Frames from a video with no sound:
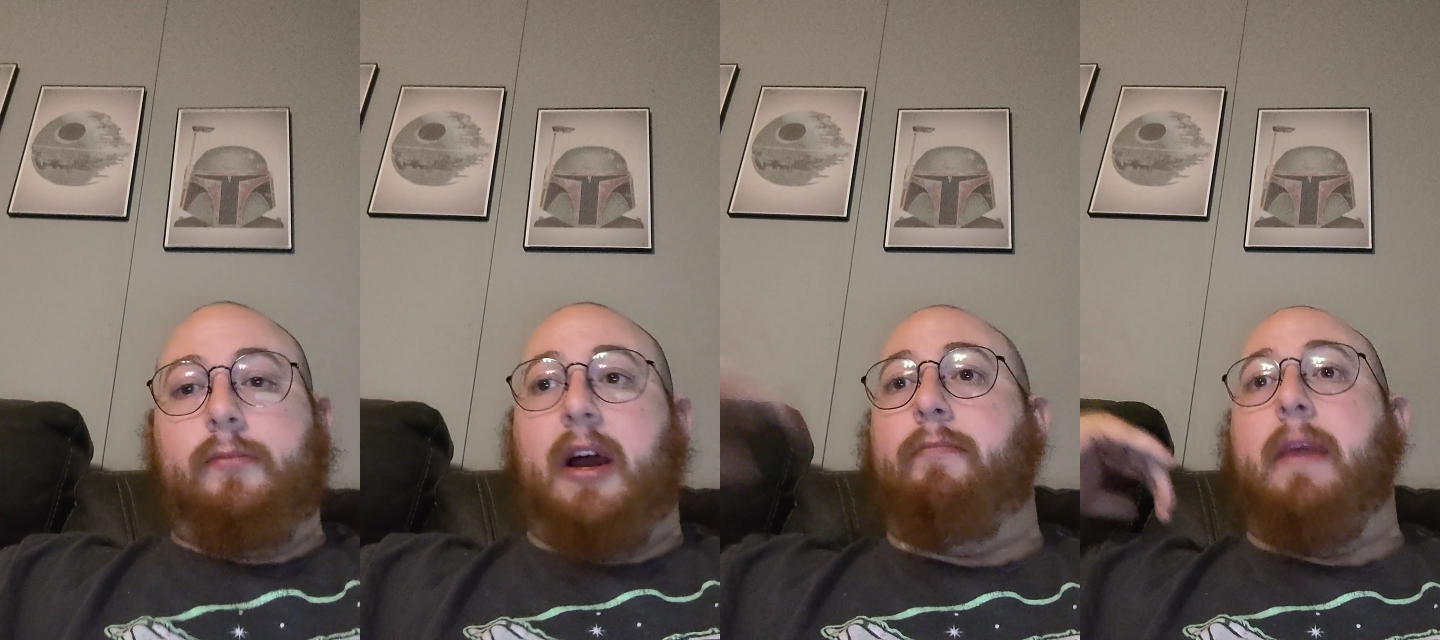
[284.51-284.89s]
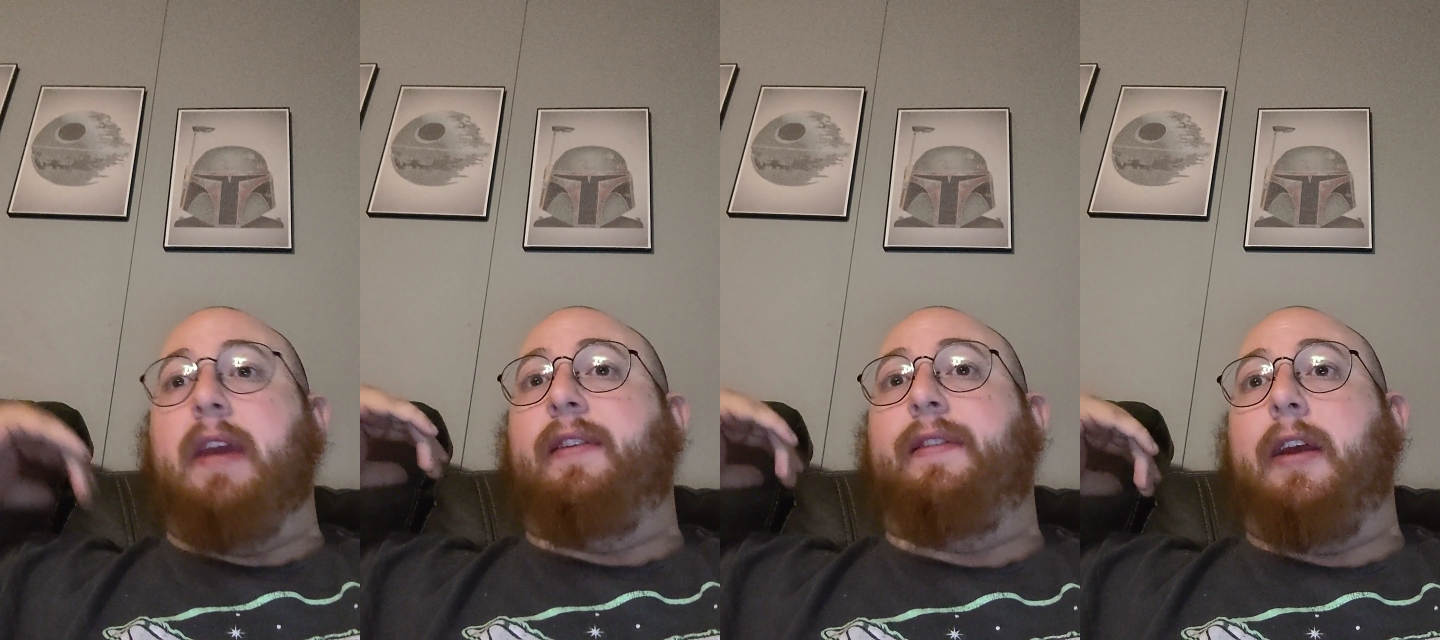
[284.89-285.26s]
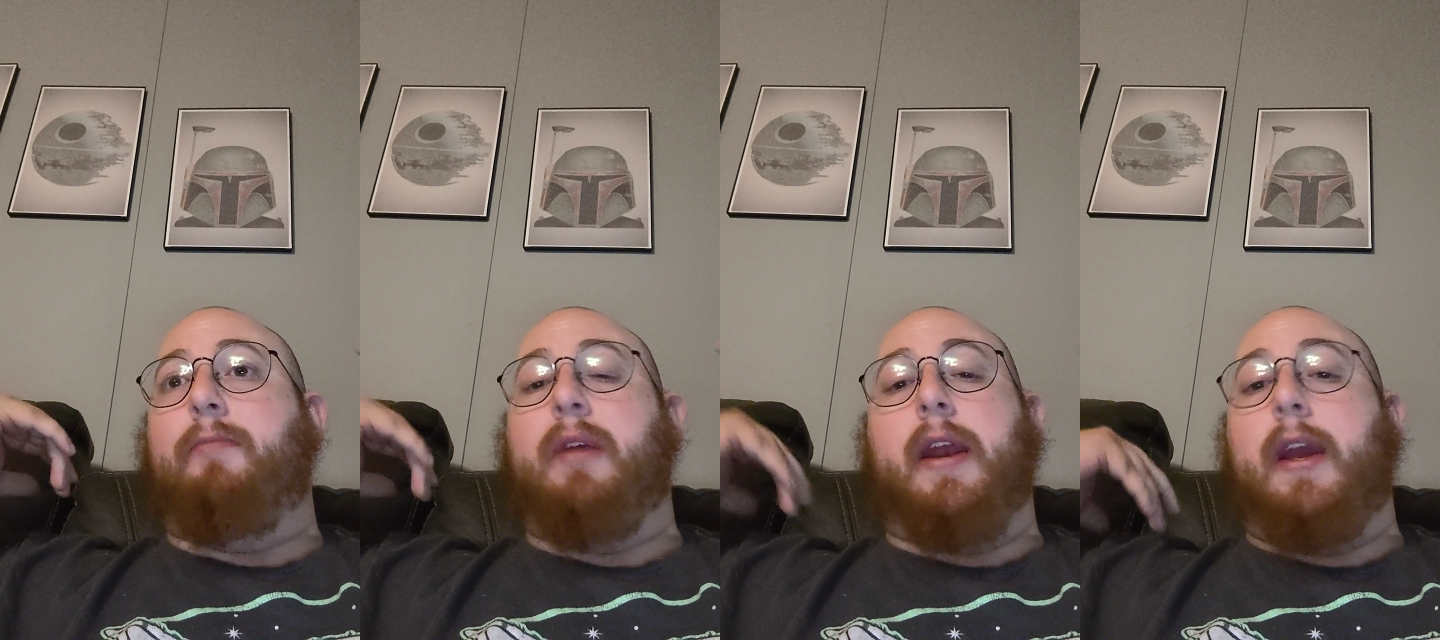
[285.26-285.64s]
I may say
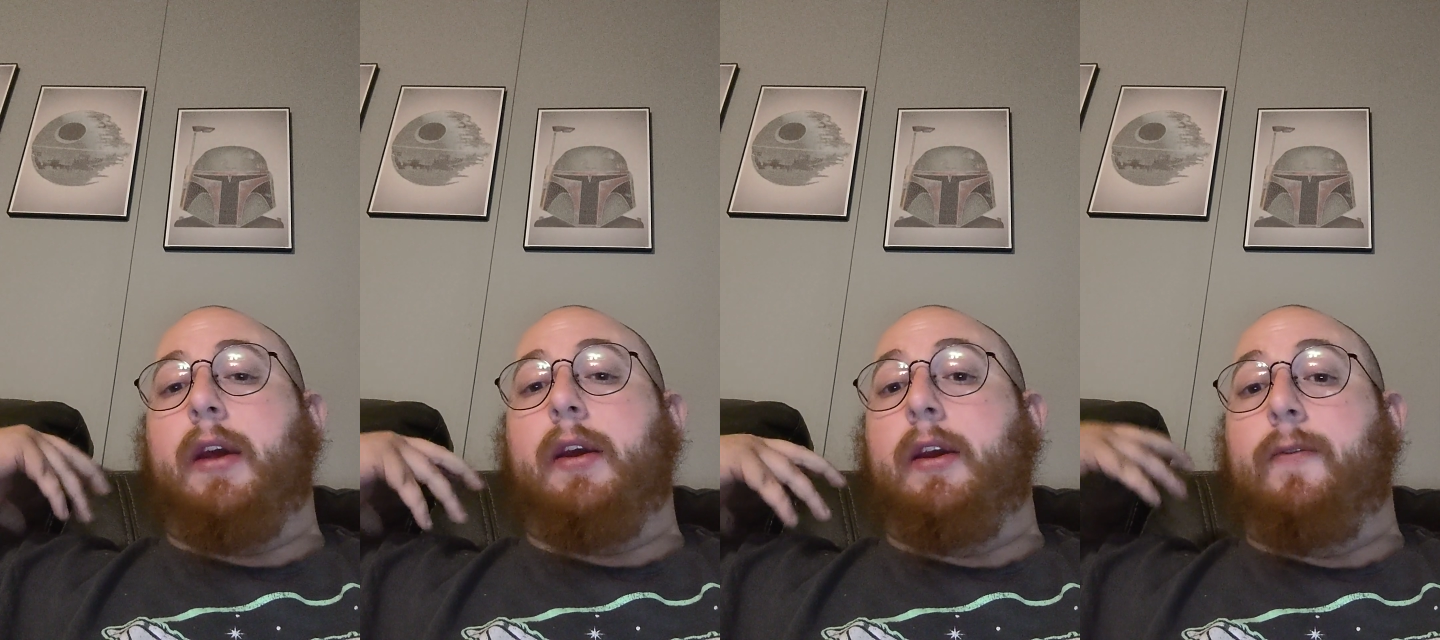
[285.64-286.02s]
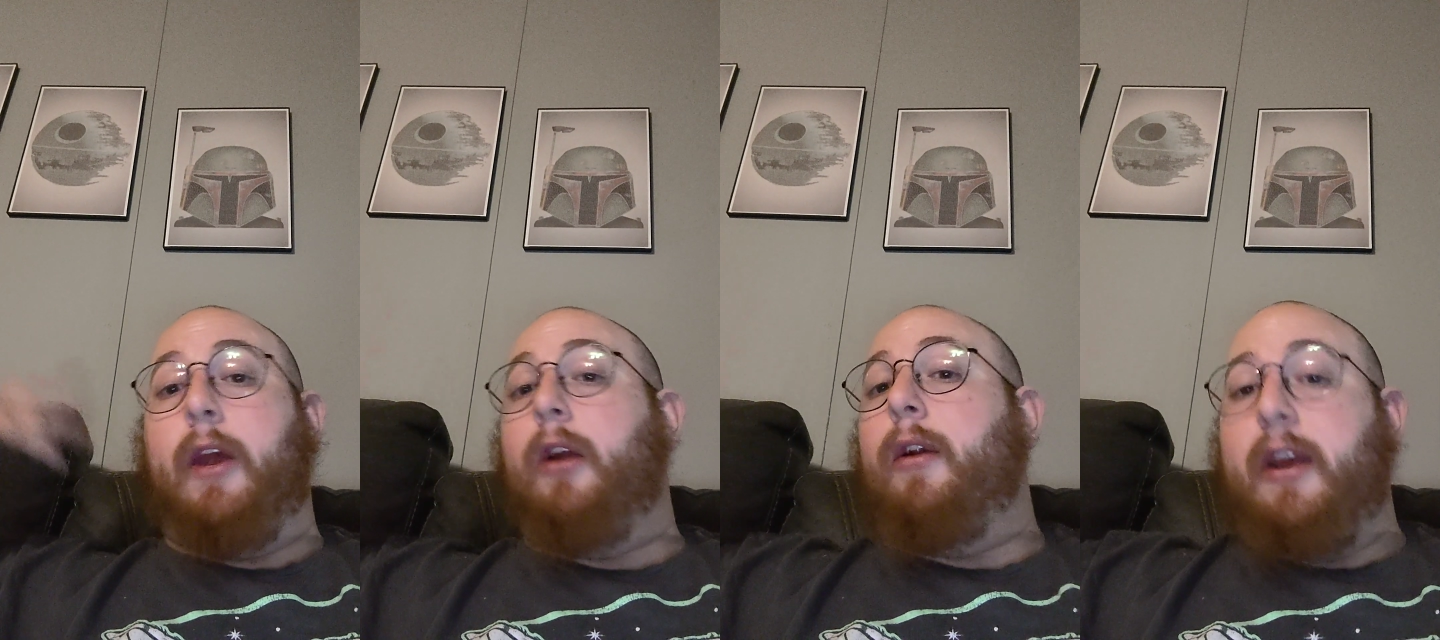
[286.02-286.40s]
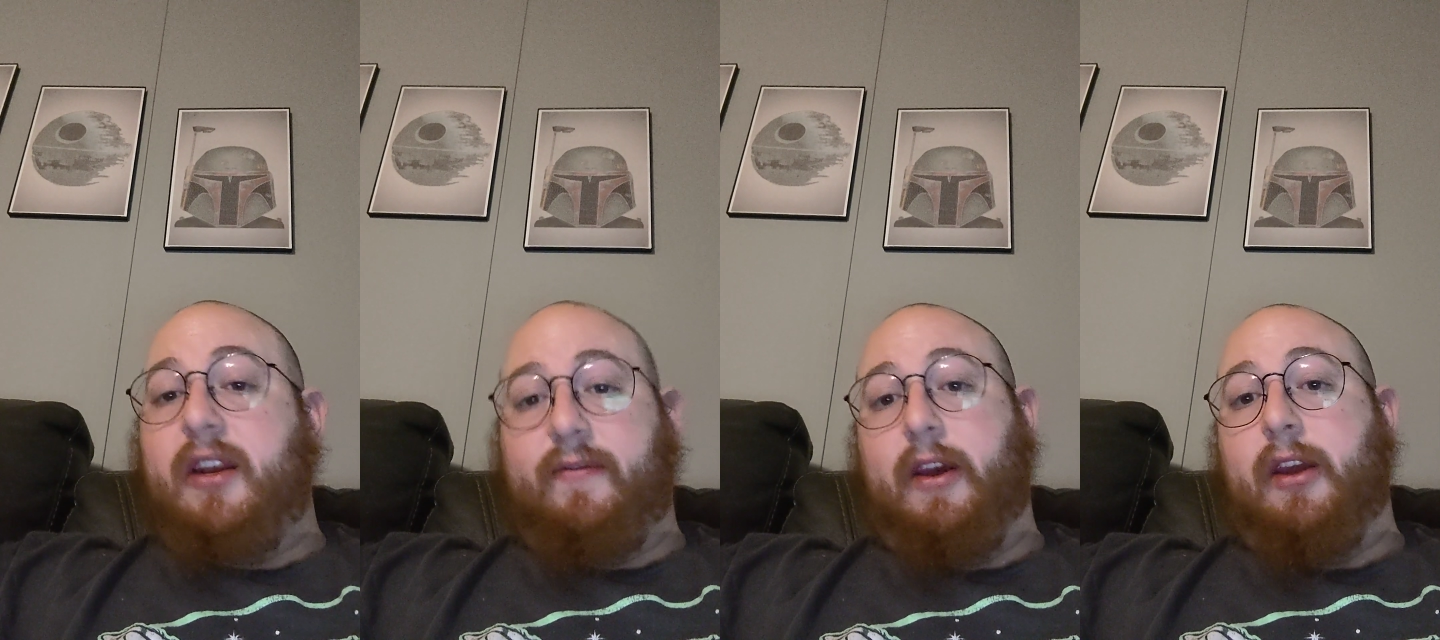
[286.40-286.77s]
banana in their
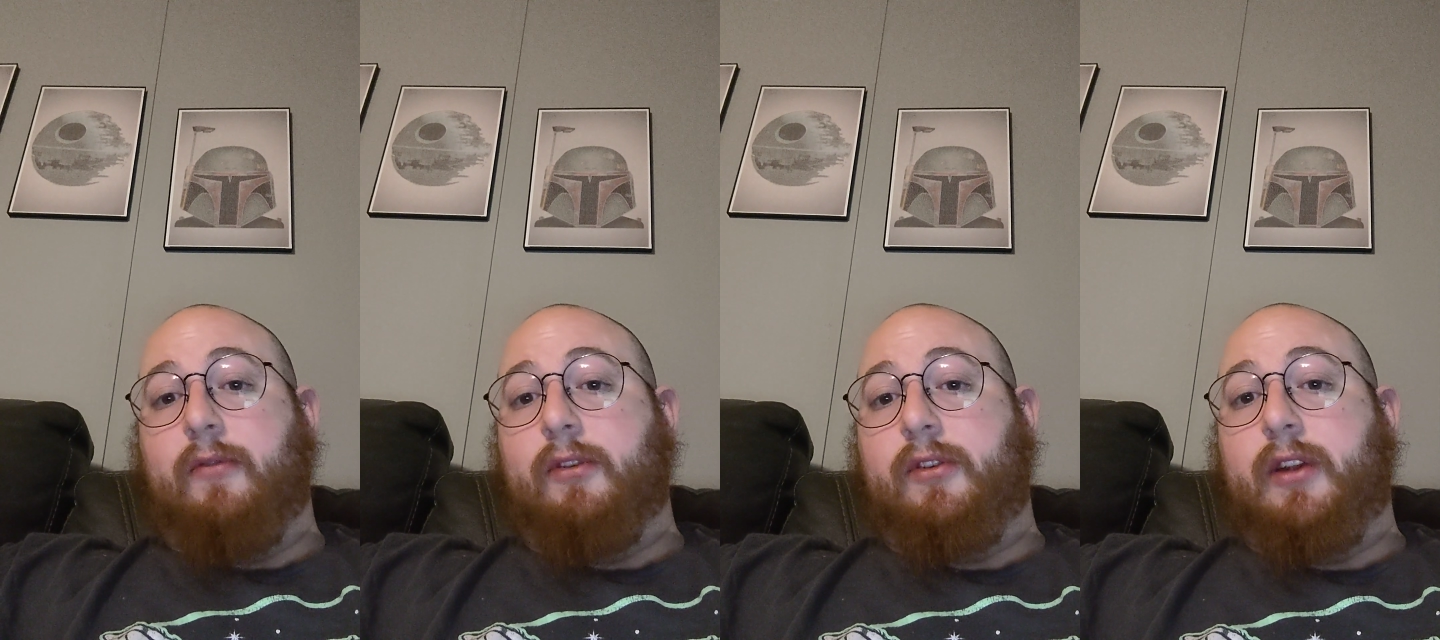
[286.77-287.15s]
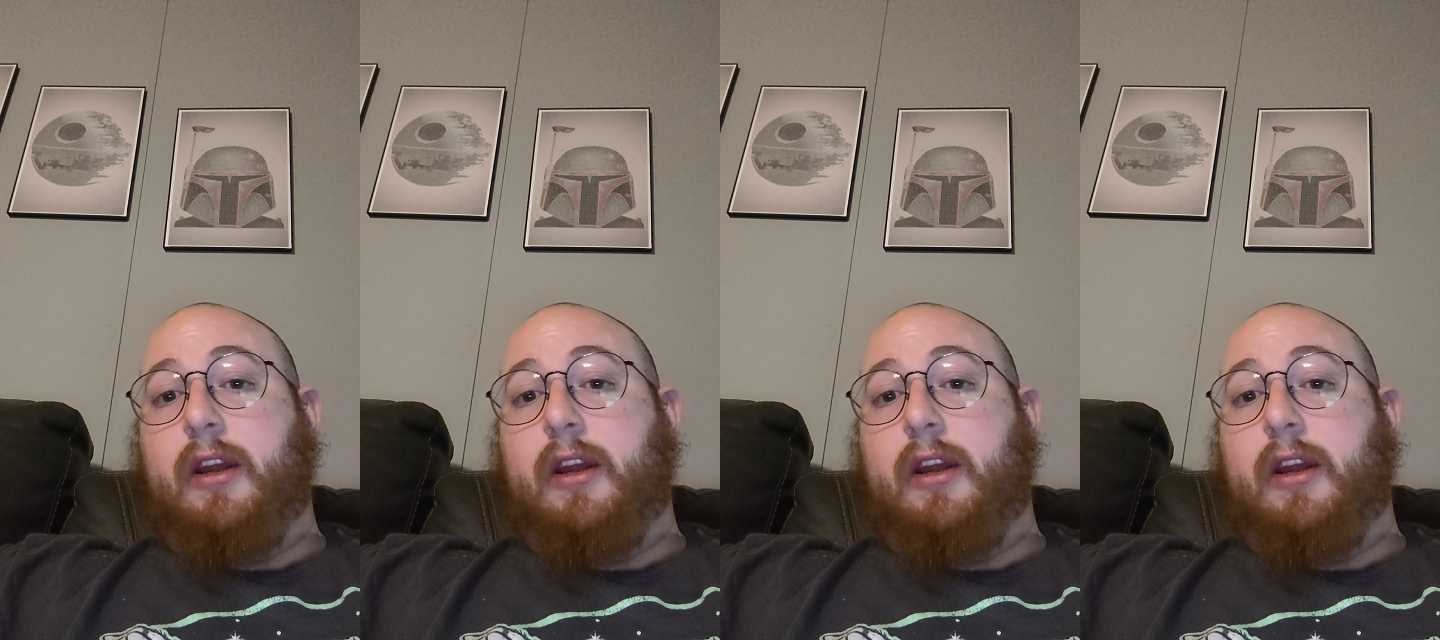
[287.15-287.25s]
native language